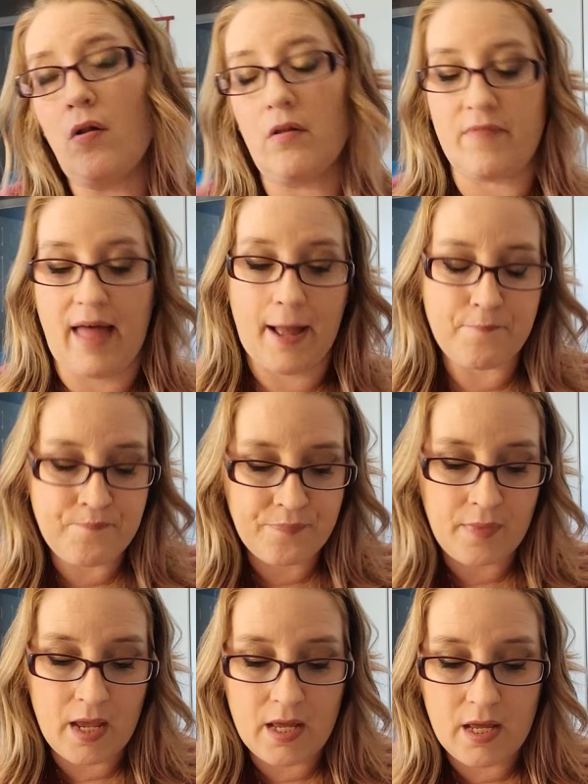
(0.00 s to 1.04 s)
all of that.
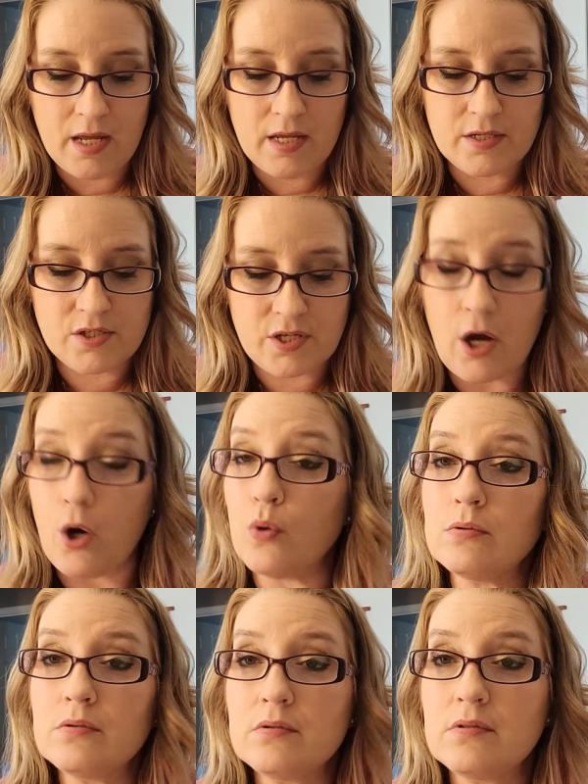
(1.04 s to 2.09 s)

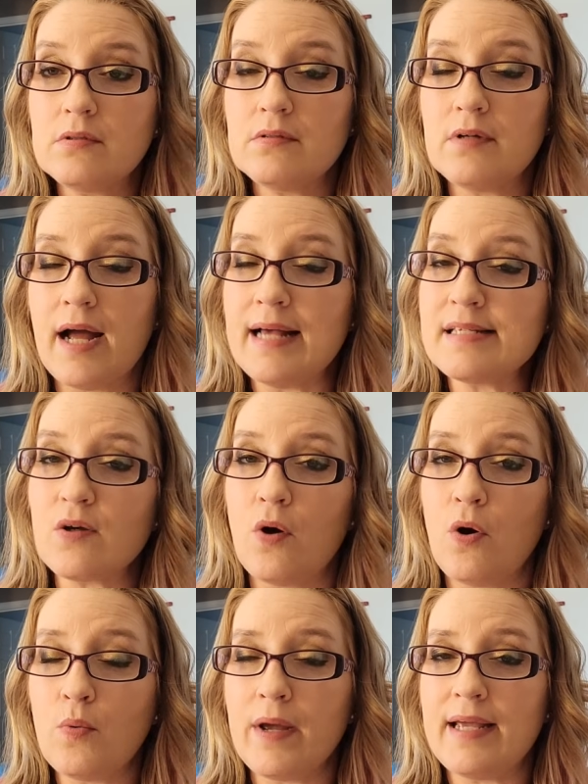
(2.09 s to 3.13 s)
So, as
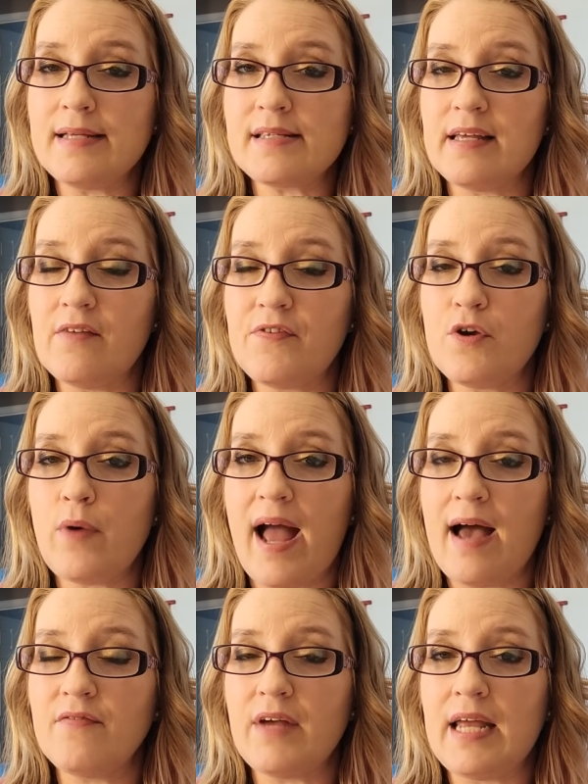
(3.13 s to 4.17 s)
always, if you
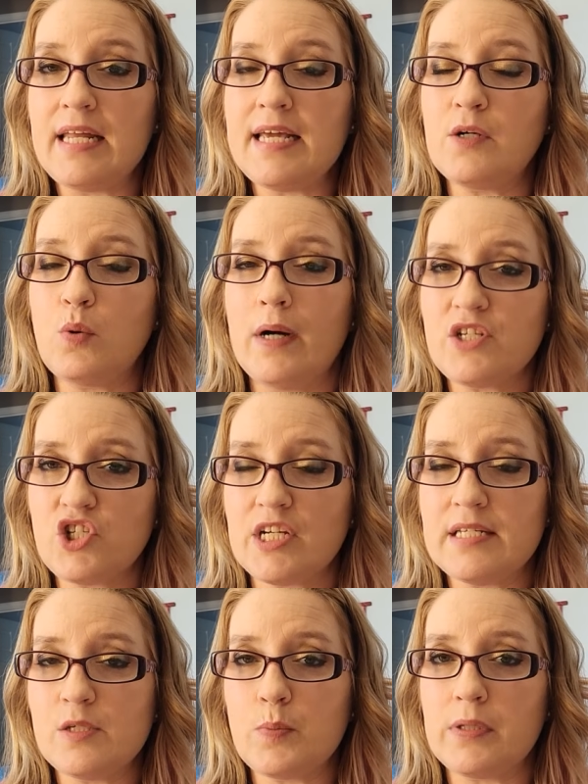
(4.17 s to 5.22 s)
have any
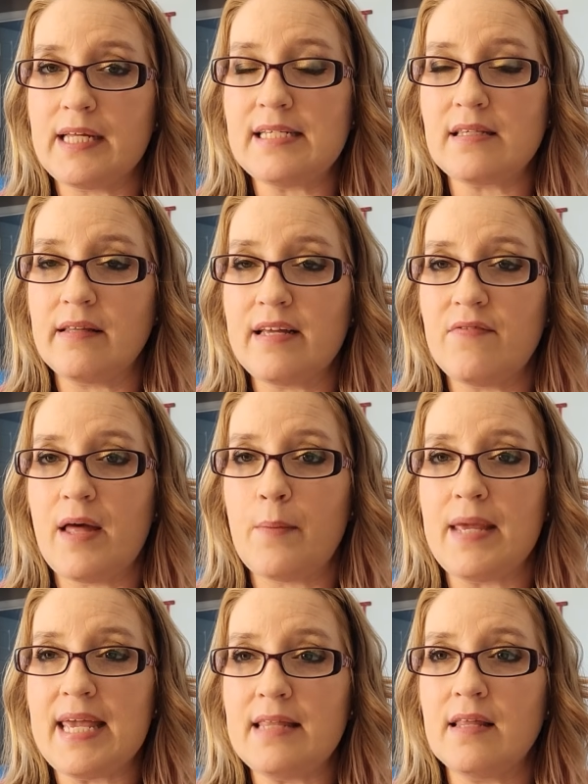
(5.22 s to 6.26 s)
questions, please leave
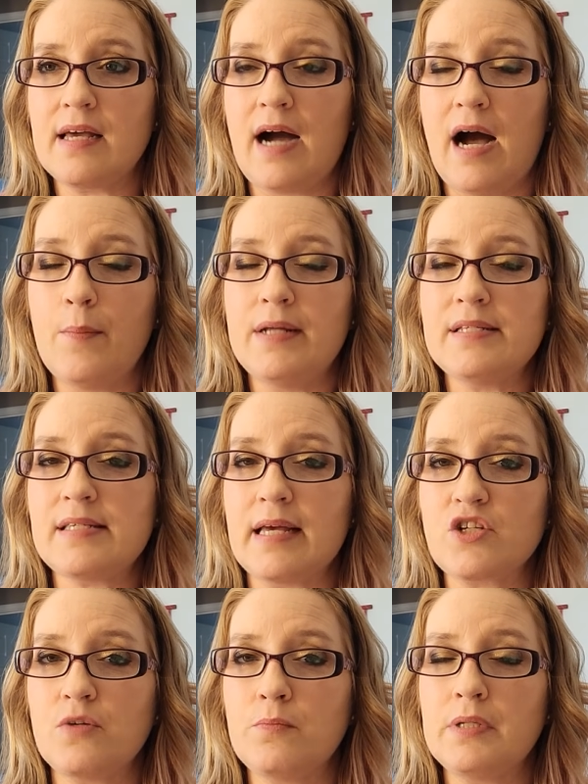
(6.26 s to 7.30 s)
them in the comments
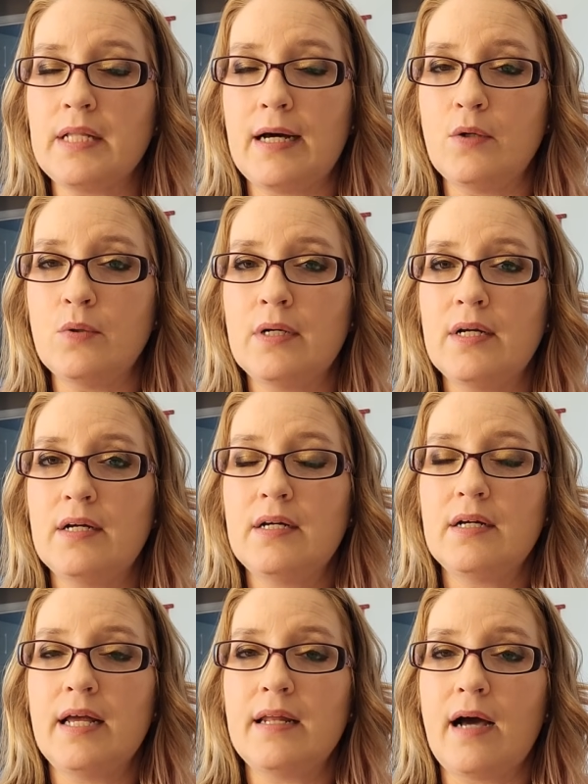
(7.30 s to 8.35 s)
section below
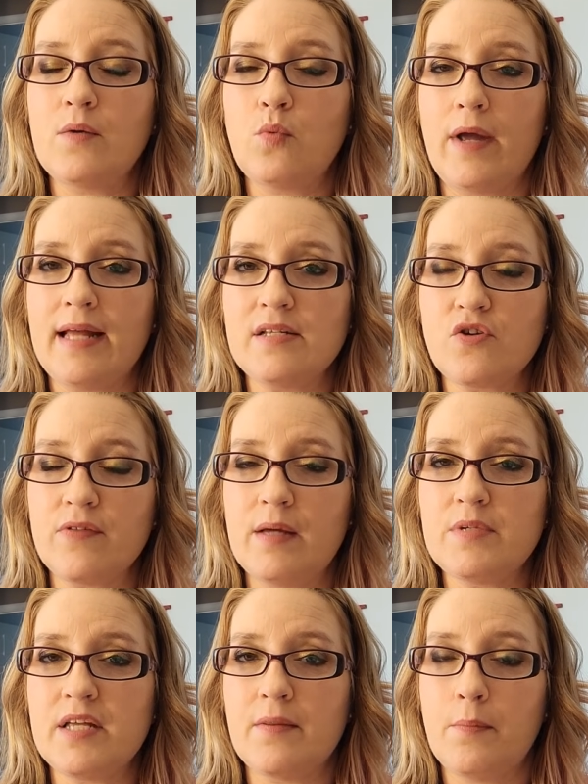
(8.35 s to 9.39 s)
and I will answer
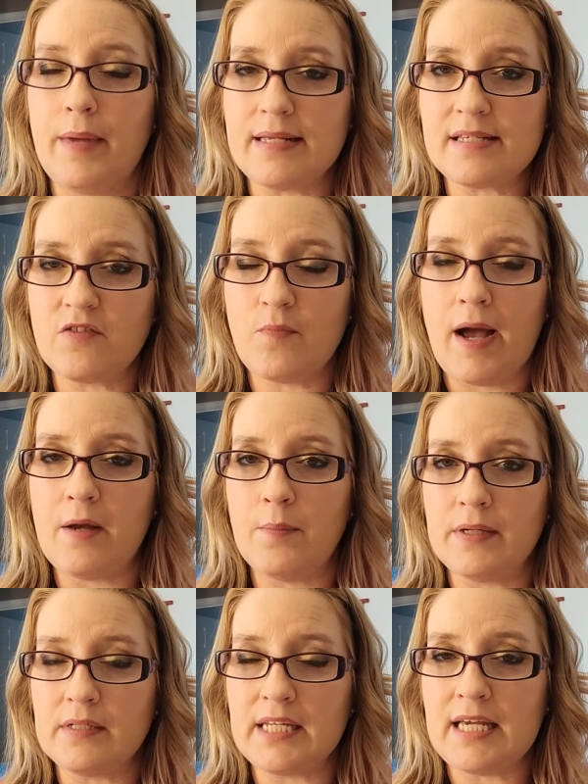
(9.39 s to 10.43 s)
them to the best of my
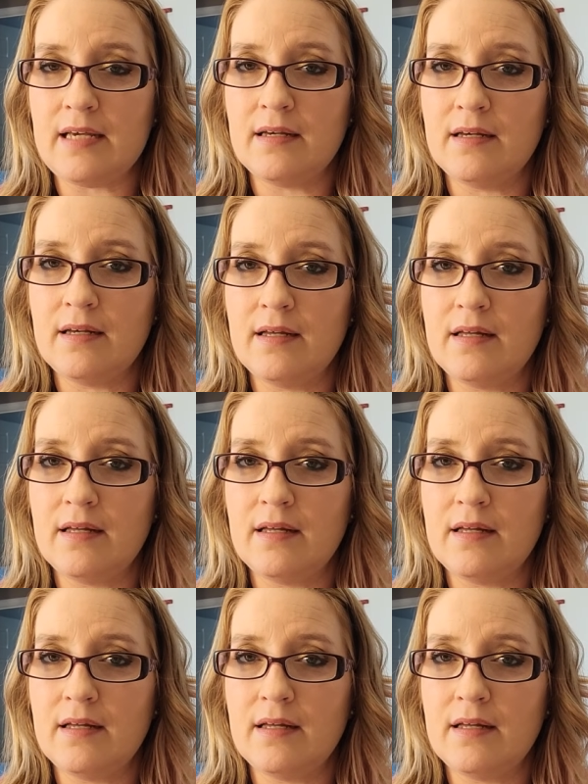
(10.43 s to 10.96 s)
ability.